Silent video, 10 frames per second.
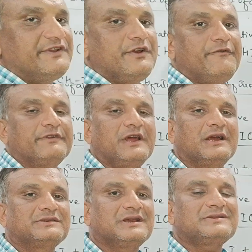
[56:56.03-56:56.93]
video with
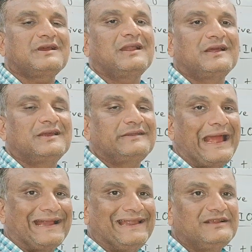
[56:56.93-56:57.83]
the just another
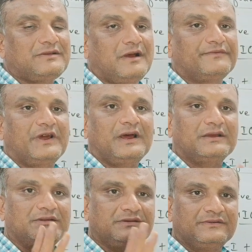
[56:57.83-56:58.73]
techniques of
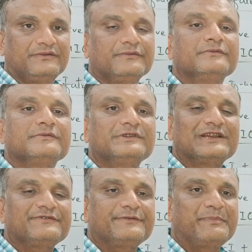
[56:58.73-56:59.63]
the
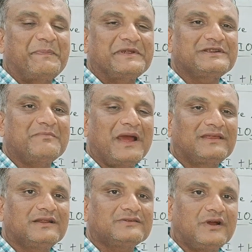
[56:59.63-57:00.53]
just preparation
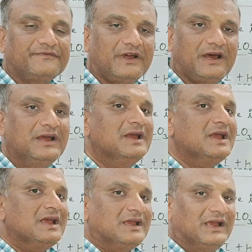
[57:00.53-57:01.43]
methods of the
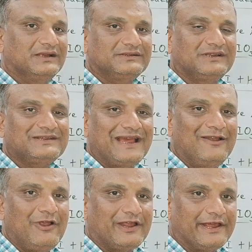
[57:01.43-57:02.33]
just
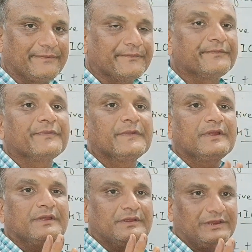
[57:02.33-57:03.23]
haloalkane.
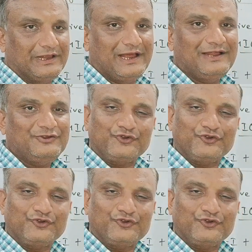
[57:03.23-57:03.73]
Till then,